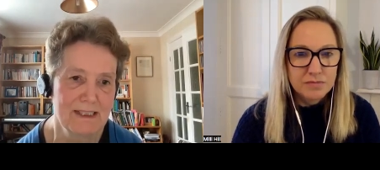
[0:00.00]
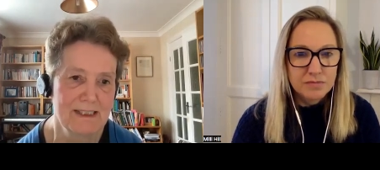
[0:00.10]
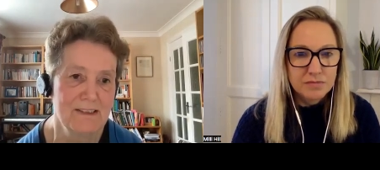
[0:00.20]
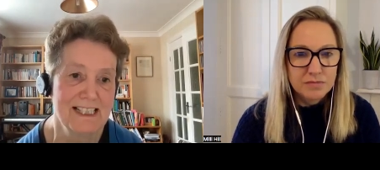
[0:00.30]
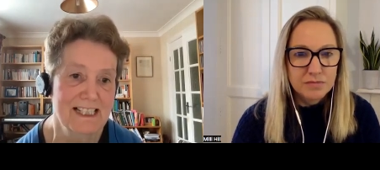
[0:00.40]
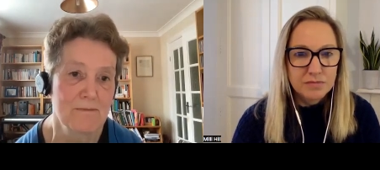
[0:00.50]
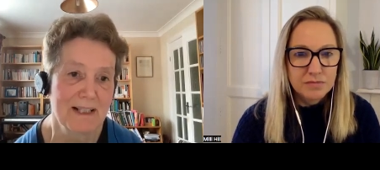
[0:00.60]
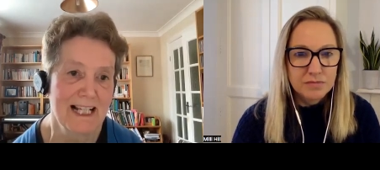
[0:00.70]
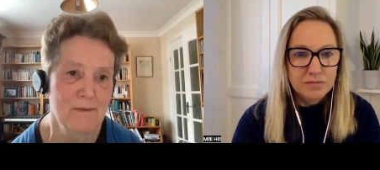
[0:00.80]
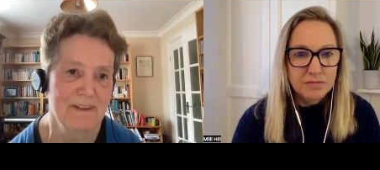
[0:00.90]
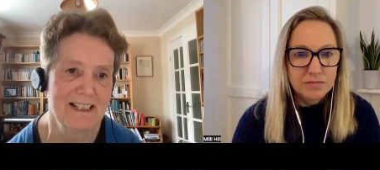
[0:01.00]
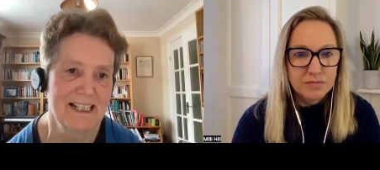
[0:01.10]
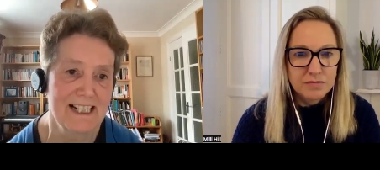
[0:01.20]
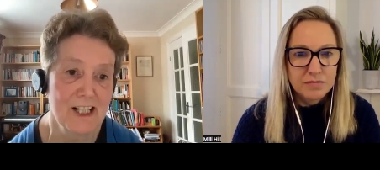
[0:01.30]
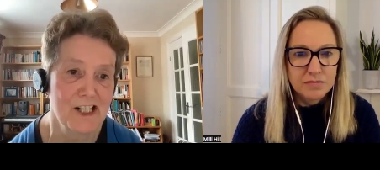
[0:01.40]
Speaker 1: You need to complain within a
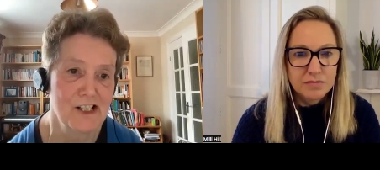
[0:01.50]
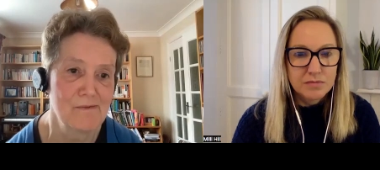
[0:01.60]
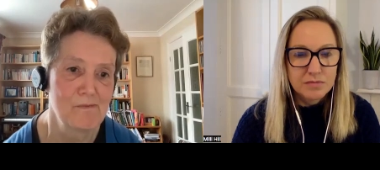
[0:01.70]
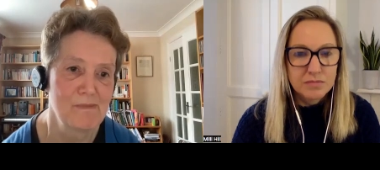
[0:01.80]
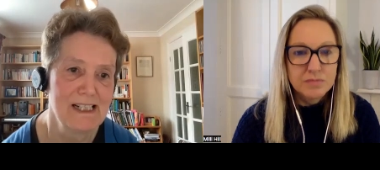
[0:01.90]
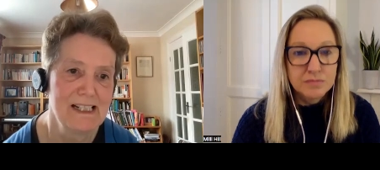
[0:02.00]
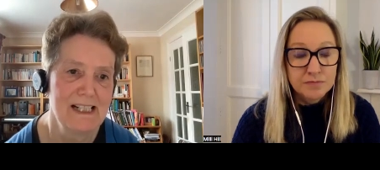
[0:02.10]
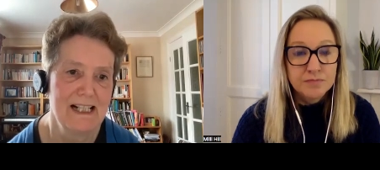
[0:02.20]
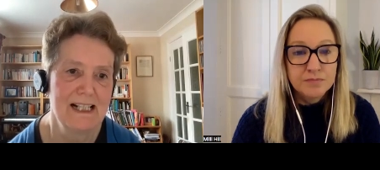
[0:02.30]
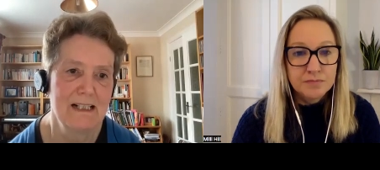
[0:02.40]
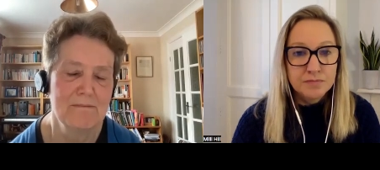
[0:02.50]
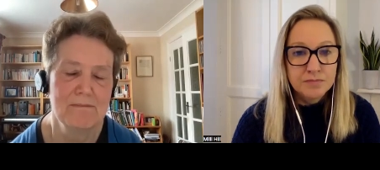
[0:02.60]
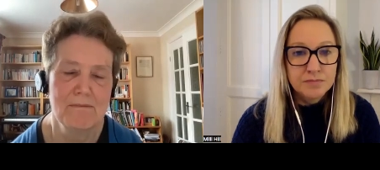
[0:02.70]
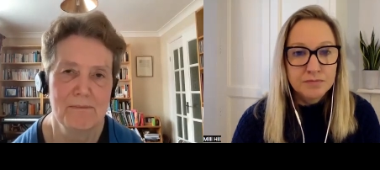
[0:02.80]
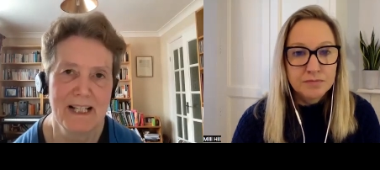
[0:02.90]
year, um,
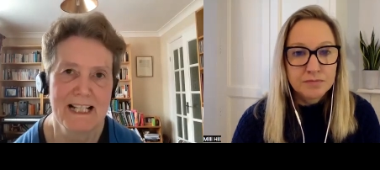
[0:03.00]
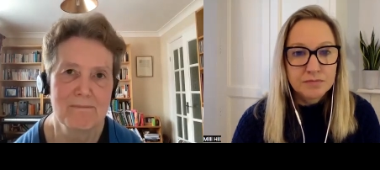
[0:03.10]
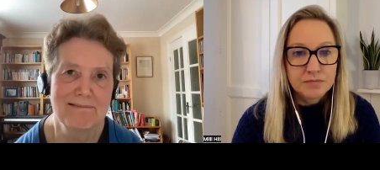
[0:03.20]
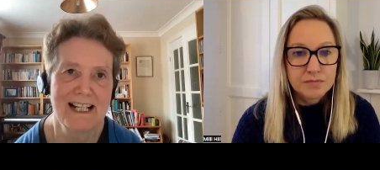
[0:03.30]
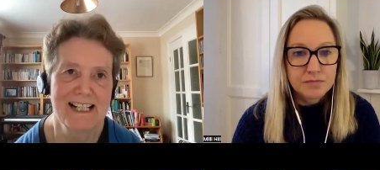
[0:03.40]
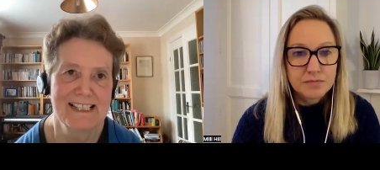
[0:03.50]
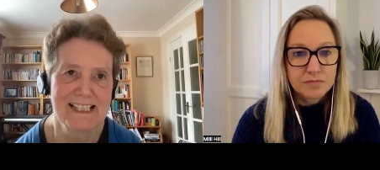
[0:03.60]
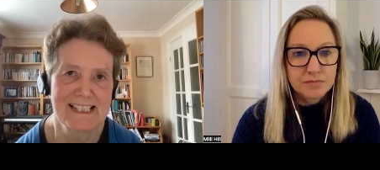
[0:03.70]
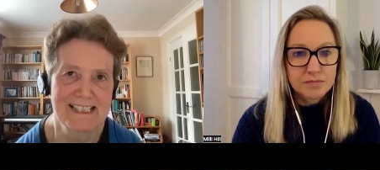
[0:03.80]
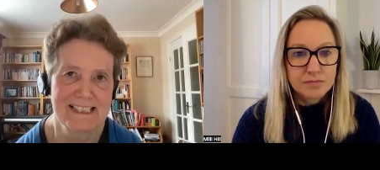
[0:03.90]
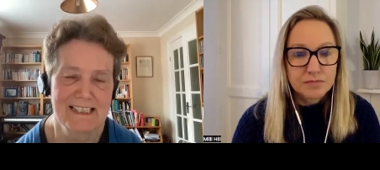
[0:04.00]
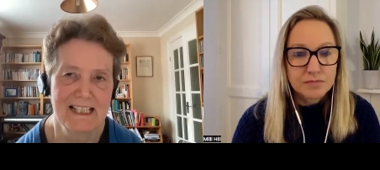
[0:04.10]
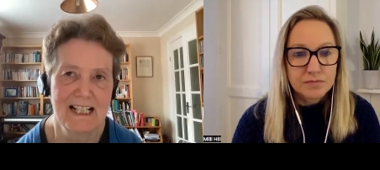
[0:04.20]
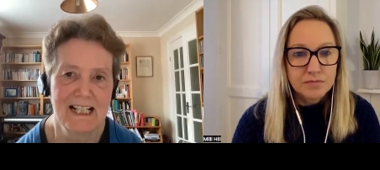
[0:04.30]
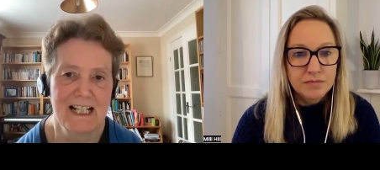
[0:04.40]
but in practice,
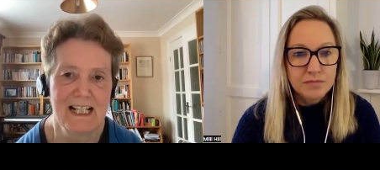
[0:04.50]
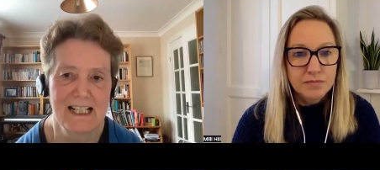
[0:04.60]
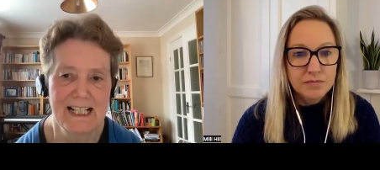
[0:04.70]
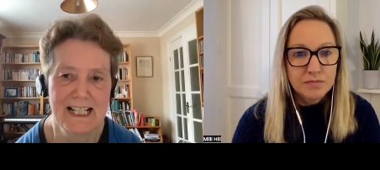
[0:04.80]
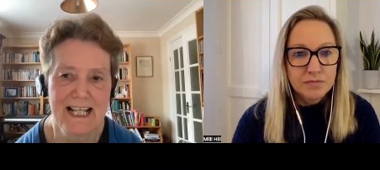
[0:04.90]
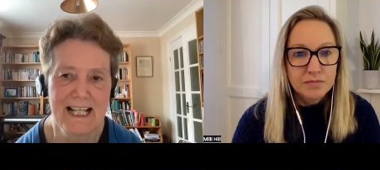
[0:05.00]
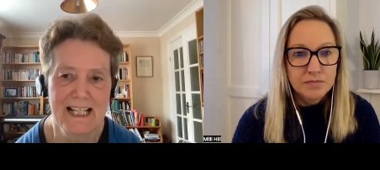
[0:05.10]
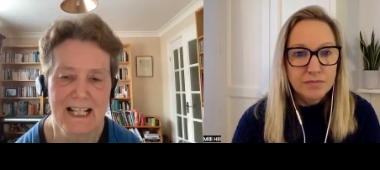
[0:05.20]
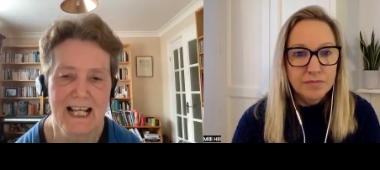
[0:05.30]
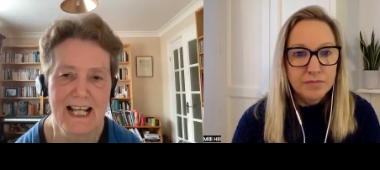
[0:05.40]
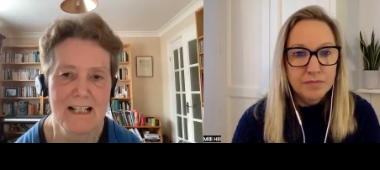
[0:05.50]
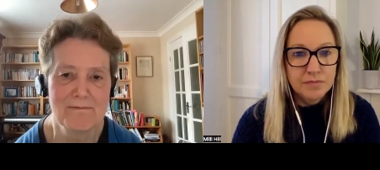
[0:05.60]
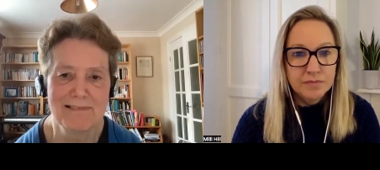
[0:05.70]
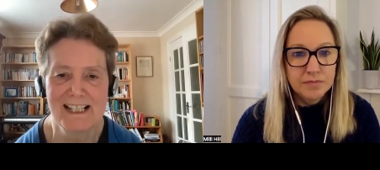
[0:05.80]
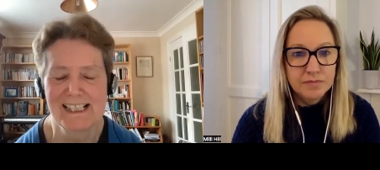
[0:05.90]
uh, in
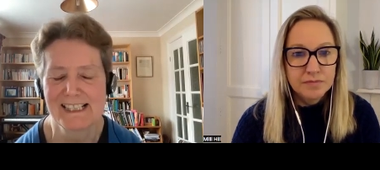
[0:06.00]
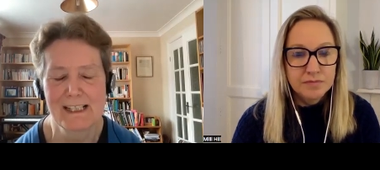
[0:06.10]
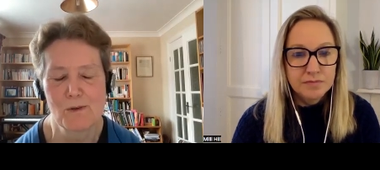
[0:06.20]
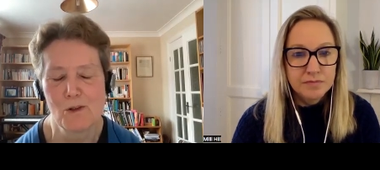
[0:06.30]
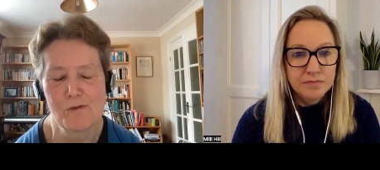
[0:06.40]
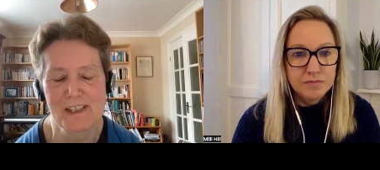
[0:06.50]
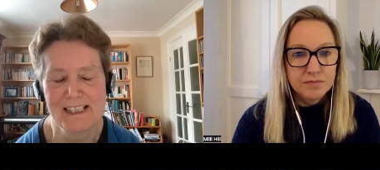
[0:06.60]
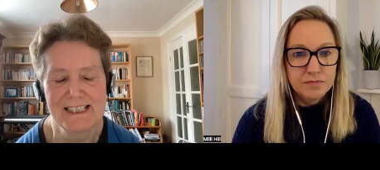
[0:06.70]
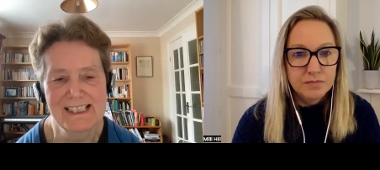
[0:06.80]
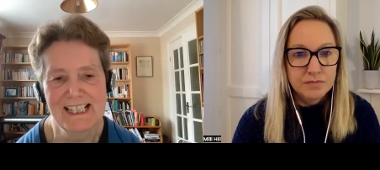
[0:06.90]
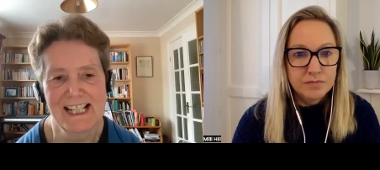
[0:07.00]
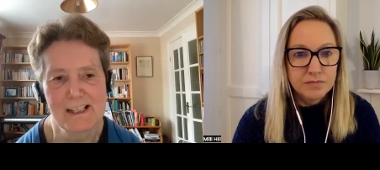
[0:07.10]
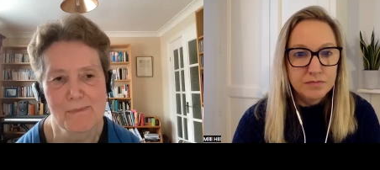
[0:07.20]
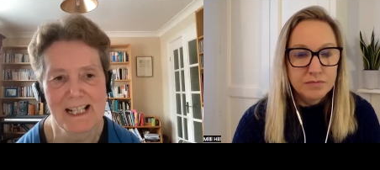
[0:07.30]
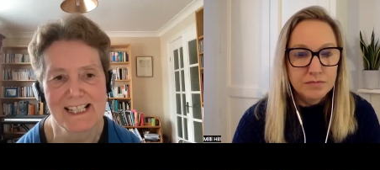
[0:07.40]
practice, they will often take
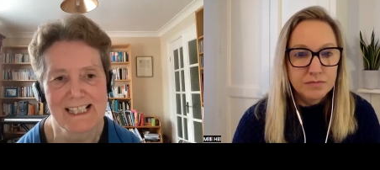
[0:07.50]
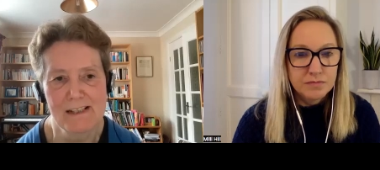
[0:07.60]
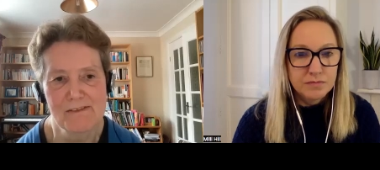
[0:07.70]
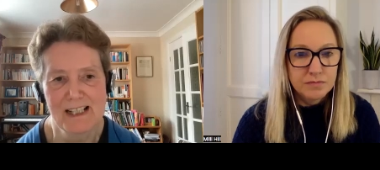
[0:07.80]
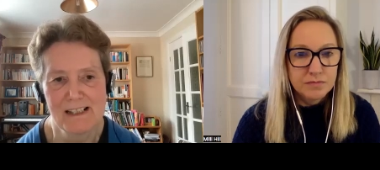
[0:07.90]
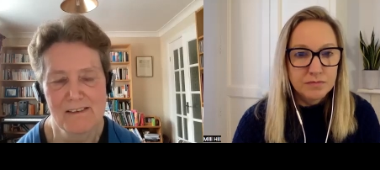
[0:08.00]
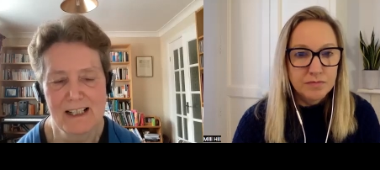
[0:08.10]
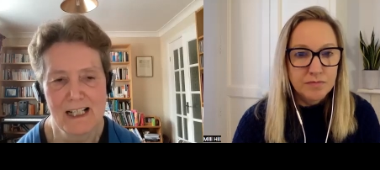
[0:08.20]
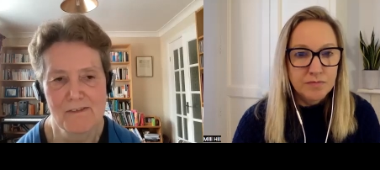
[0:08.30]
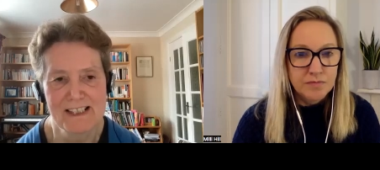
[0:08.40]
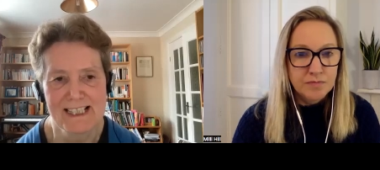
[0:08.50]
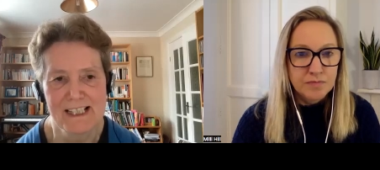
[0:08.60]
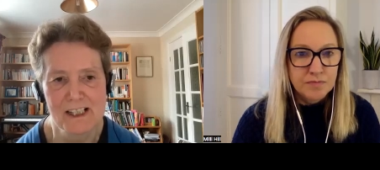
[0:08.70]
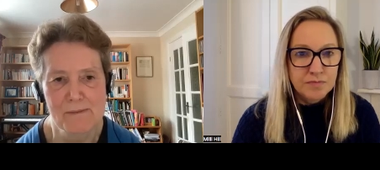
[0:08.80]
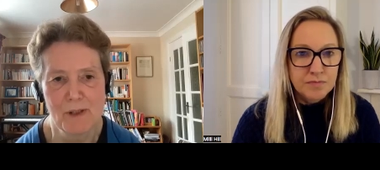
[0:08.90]
complaints after uh, after the
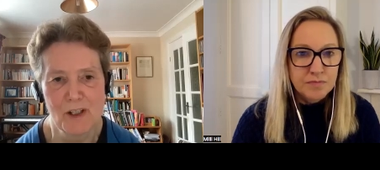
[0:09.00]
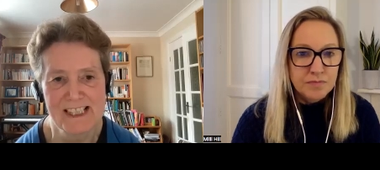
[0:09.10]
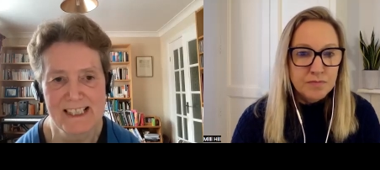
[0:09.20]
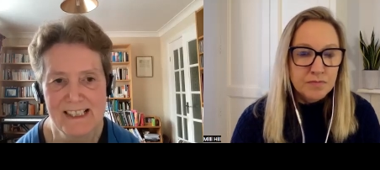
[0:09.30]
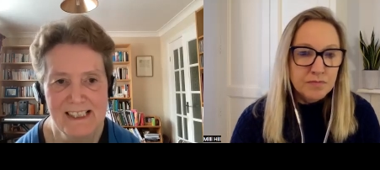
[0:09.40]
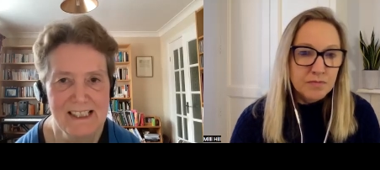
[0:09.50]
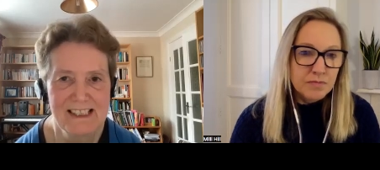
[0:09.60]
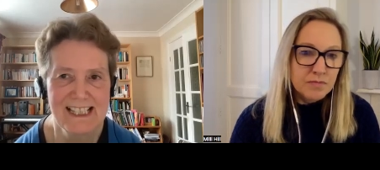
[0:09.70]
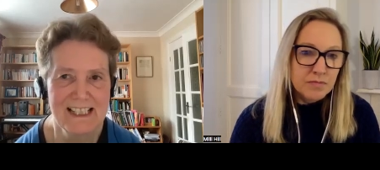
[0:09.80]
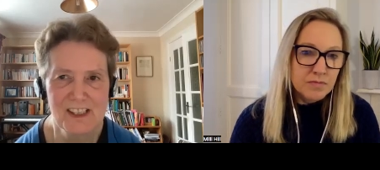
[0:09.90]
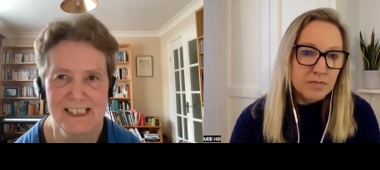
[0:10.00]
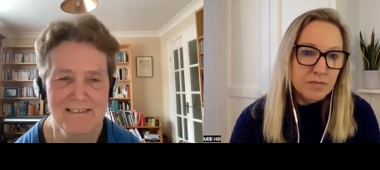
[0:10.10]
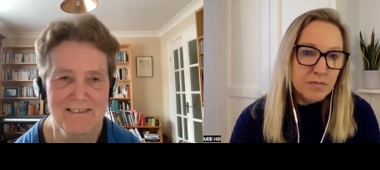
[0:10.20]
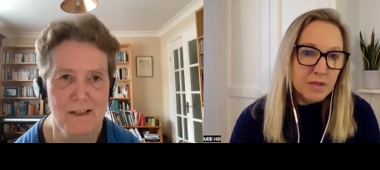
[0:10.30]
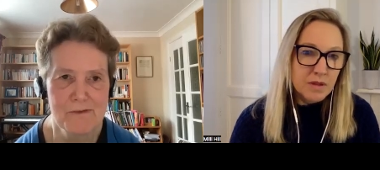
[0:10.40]
year has passed, because actually
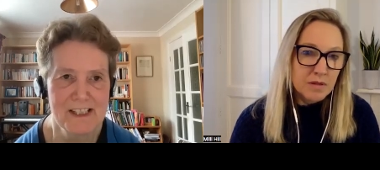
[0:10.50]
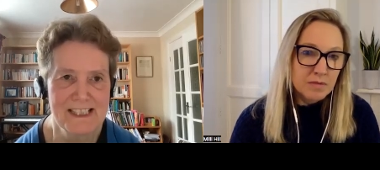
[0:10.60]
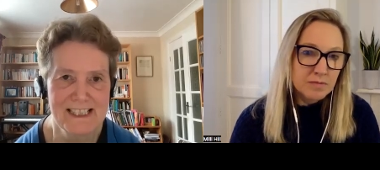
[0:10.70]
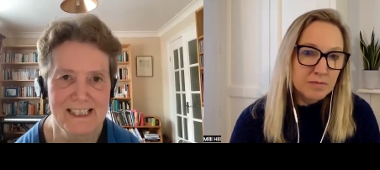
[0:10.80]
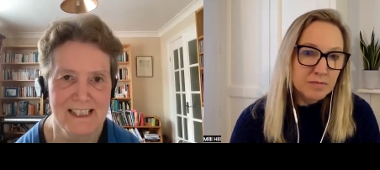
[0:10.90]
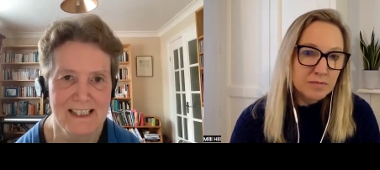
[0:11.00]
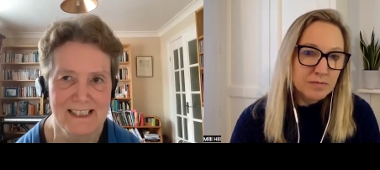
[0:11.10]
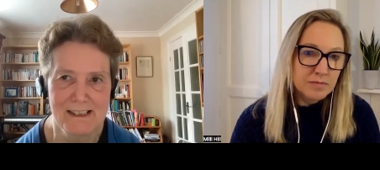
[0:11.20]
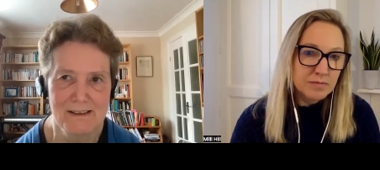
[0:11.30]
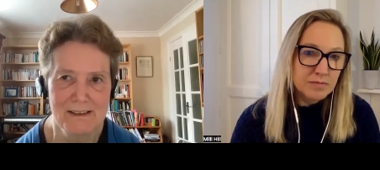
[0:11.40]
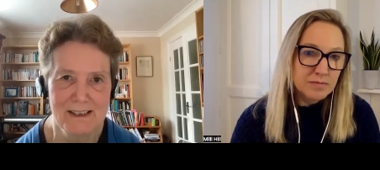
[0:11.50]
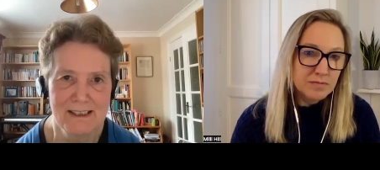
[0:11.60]
during that first year, you